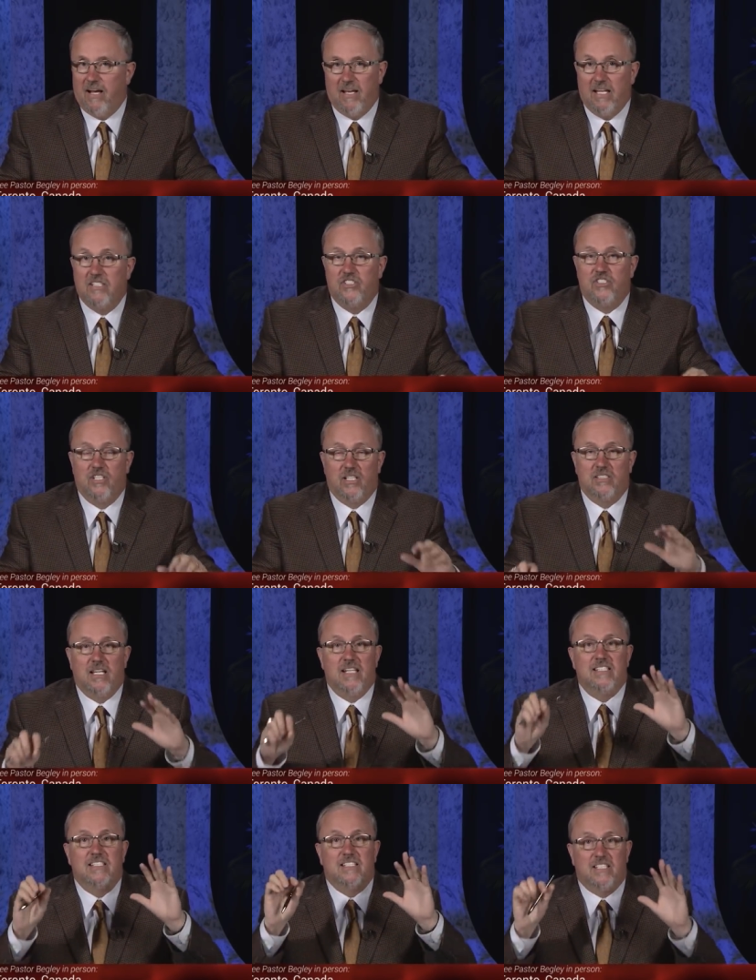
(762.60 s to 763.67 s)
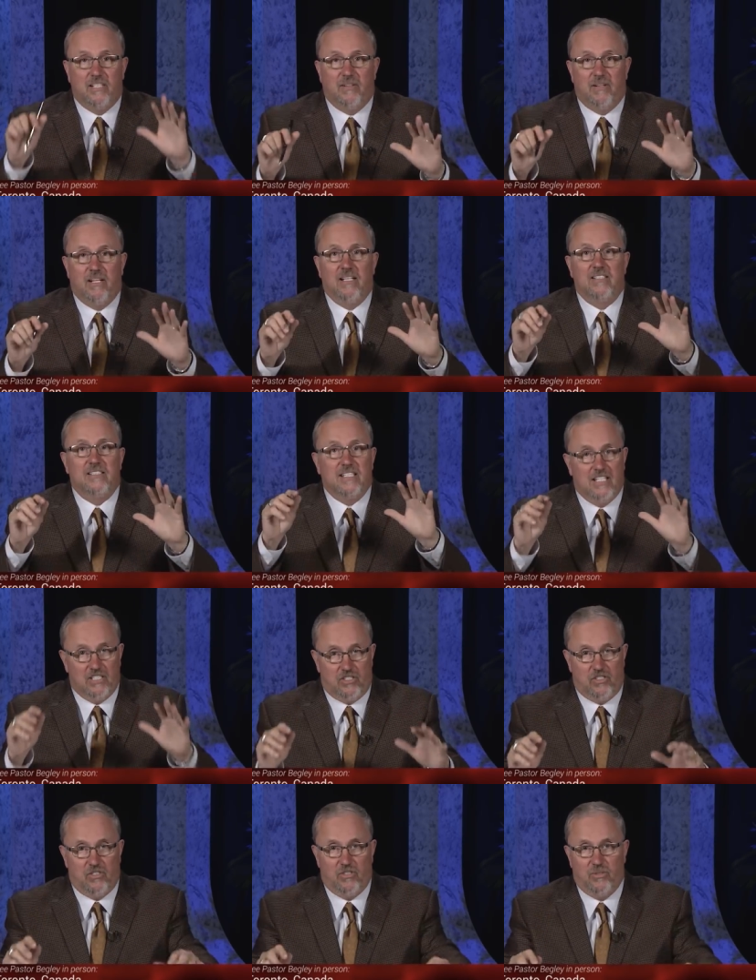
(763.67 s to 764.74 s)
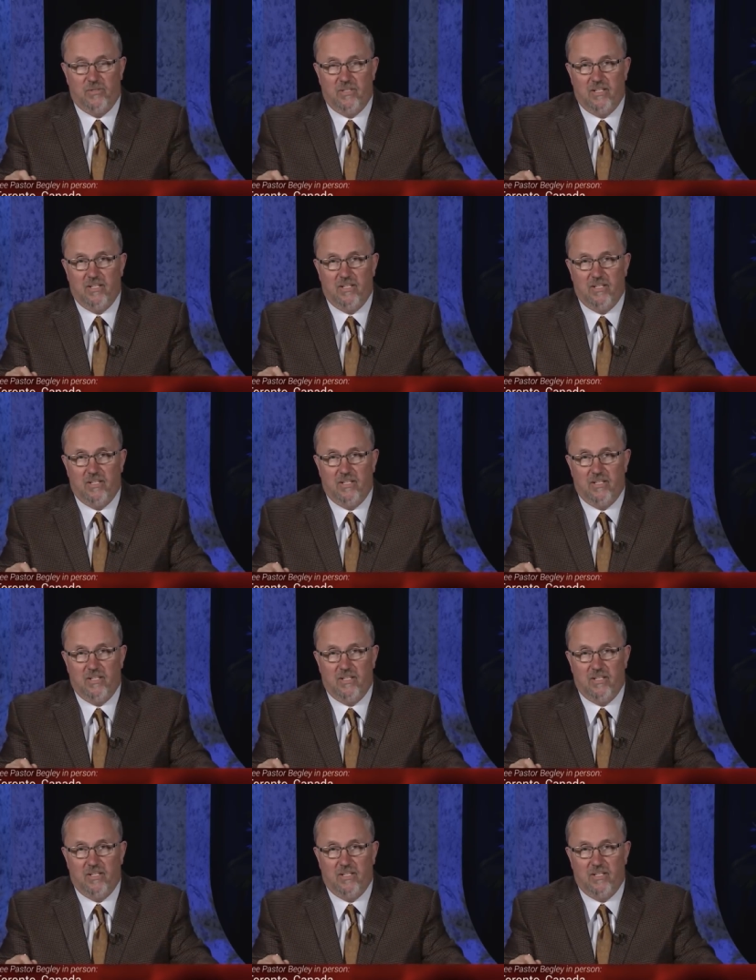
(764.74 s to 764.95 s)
It's just a serious issue.